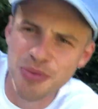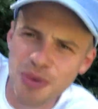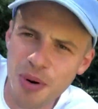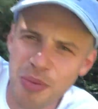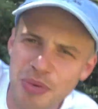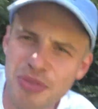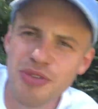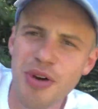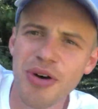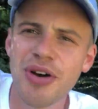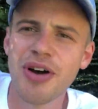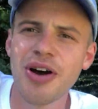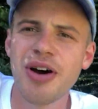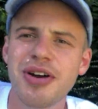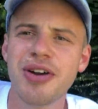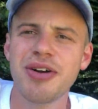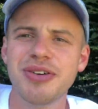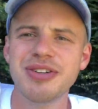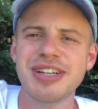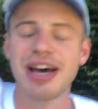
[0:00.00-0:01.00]
what we've got
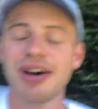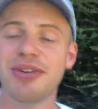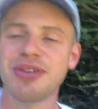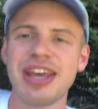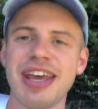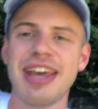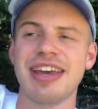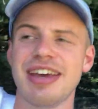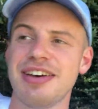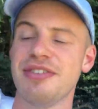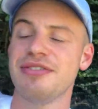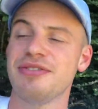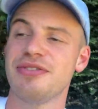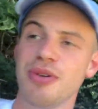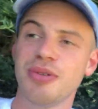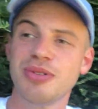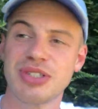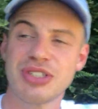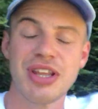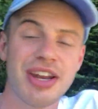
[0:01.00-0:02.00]
going on down here at
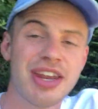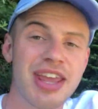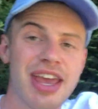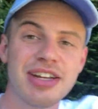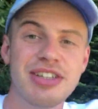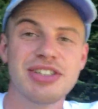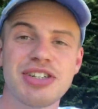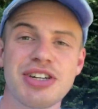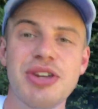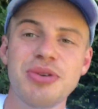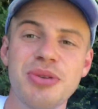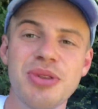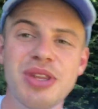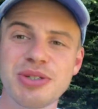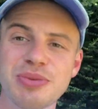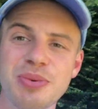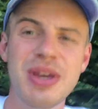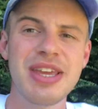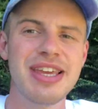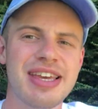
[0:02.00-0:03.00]
Field Study HQ
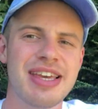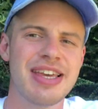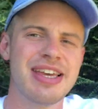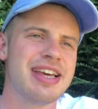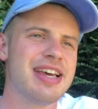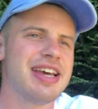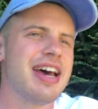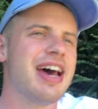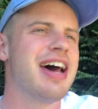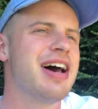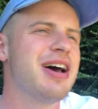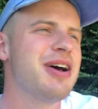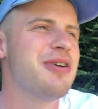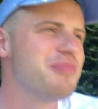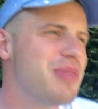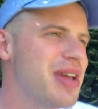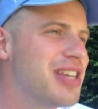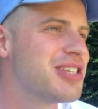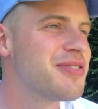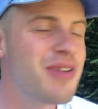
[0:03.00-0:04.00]
this week.
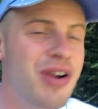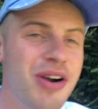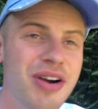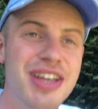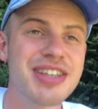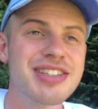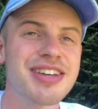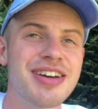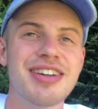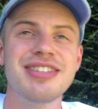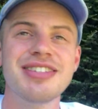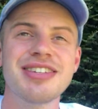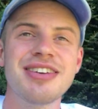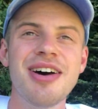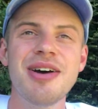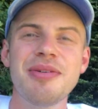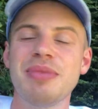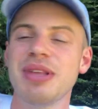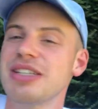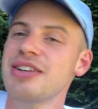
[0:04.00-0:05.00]
It's a very exciting
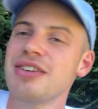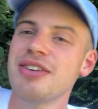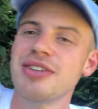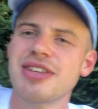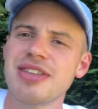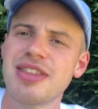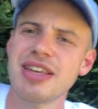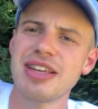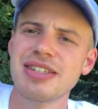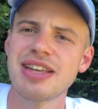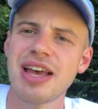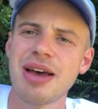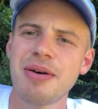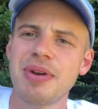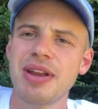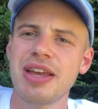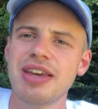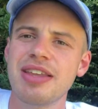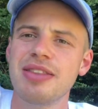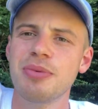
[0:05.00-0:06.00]
time. There's lots of things
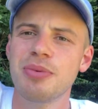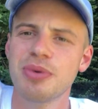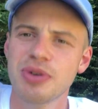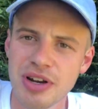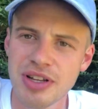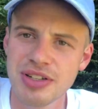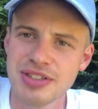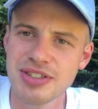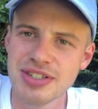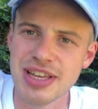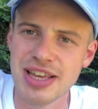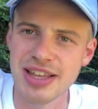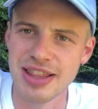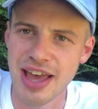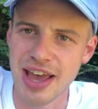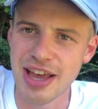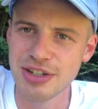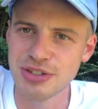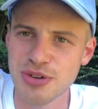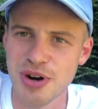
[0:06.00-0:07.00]
happening in the woodlands, in the
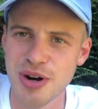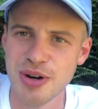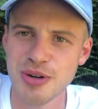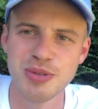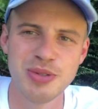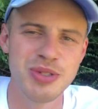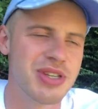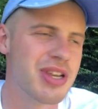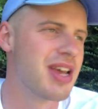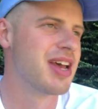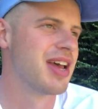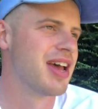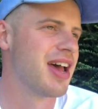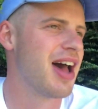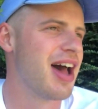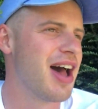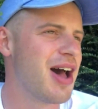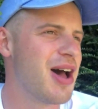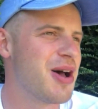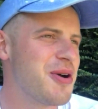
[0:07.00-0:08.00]
hedgerows,
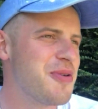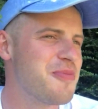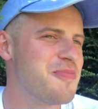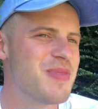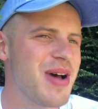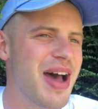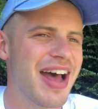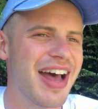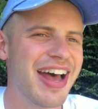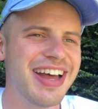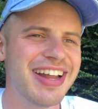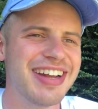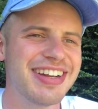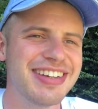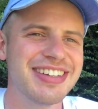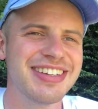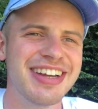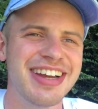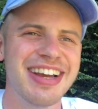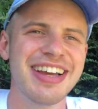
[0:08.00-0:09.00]

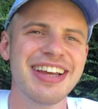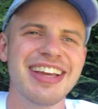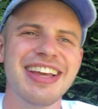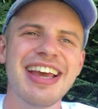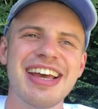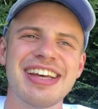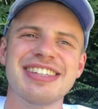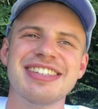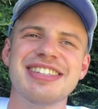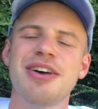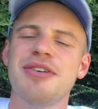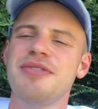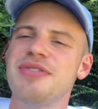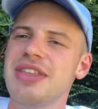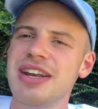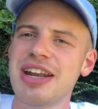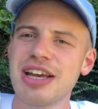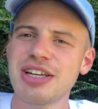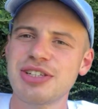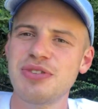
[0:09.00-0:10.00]
and yes, over the
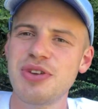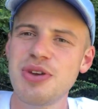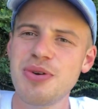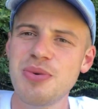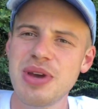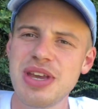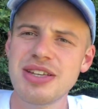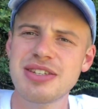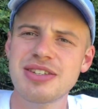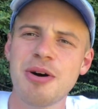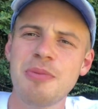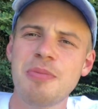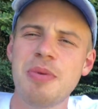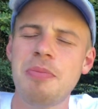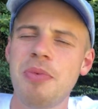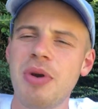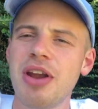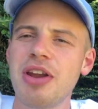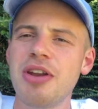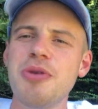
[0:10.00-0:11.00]
next few weeks I'll be
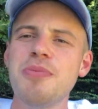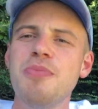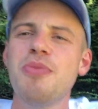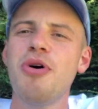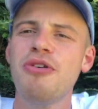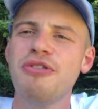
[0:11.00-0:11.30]
bringing you more